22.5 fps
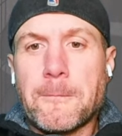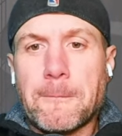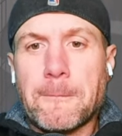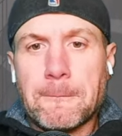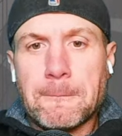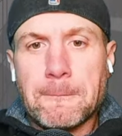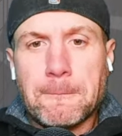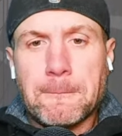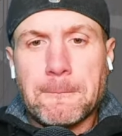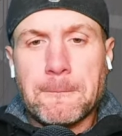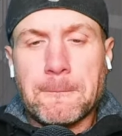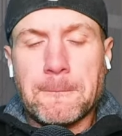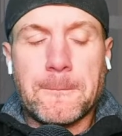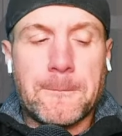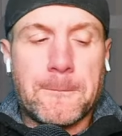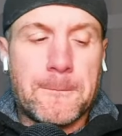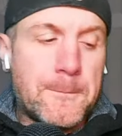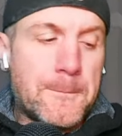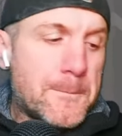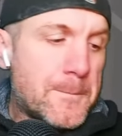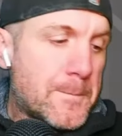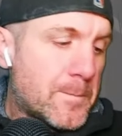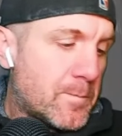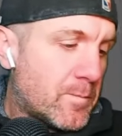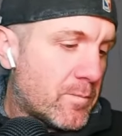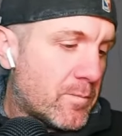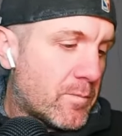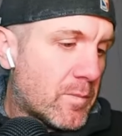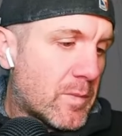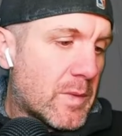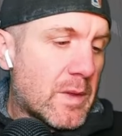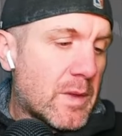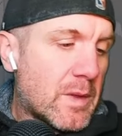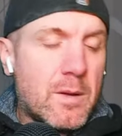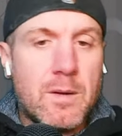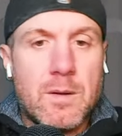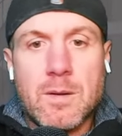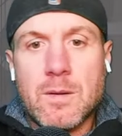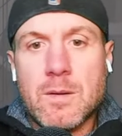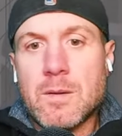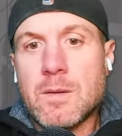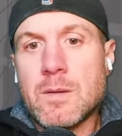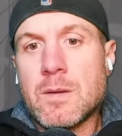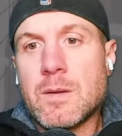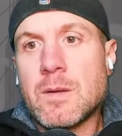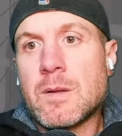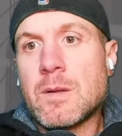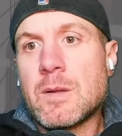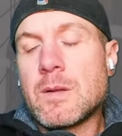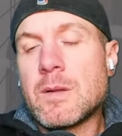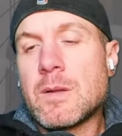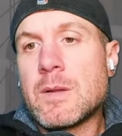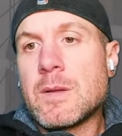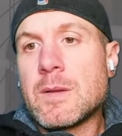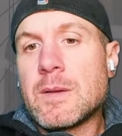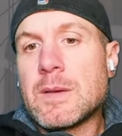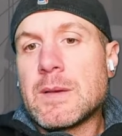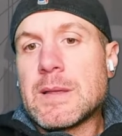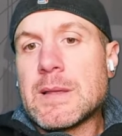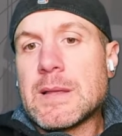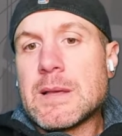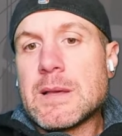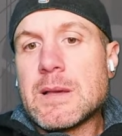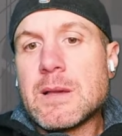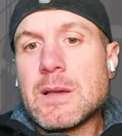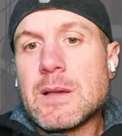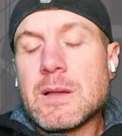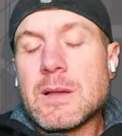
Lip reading: [no speech]